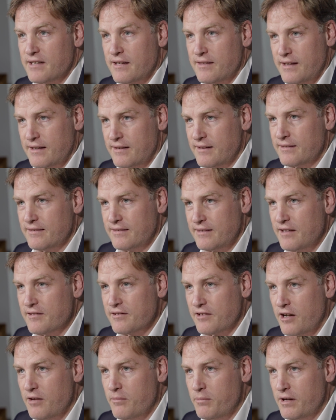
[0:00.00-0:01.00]
I think there's
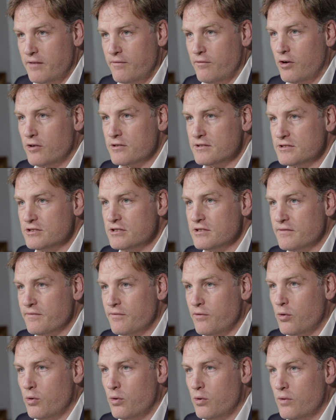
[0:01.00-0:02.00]
going to be advantages
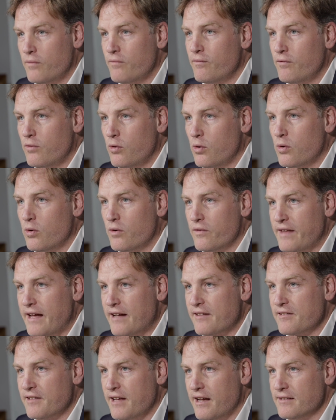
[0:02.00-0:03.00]
for
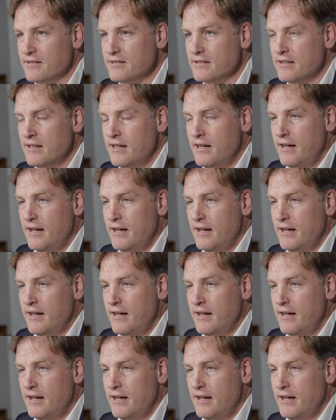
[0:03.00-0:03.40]
that stent.